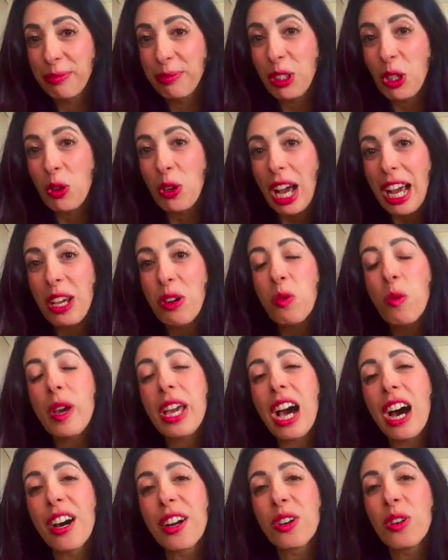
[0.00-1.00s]
Okay, we
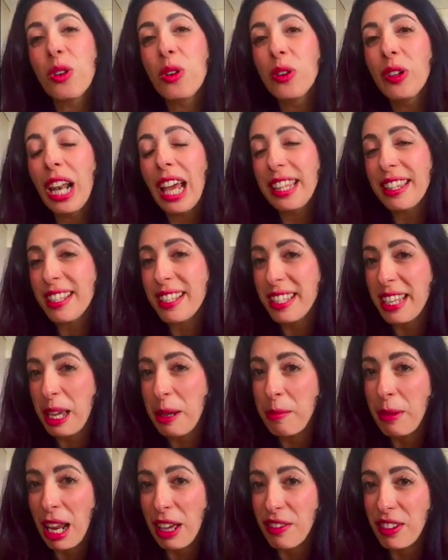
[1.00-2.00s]
are all at the
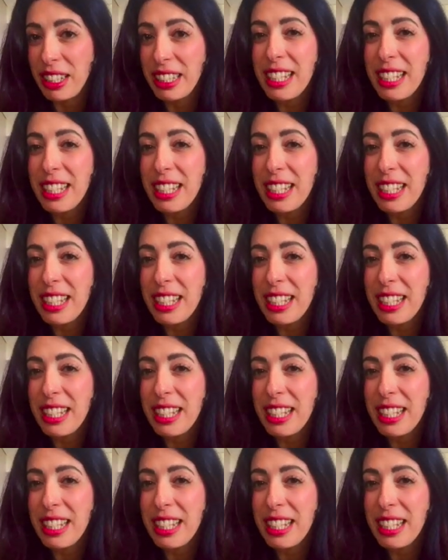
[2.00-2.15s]
same level.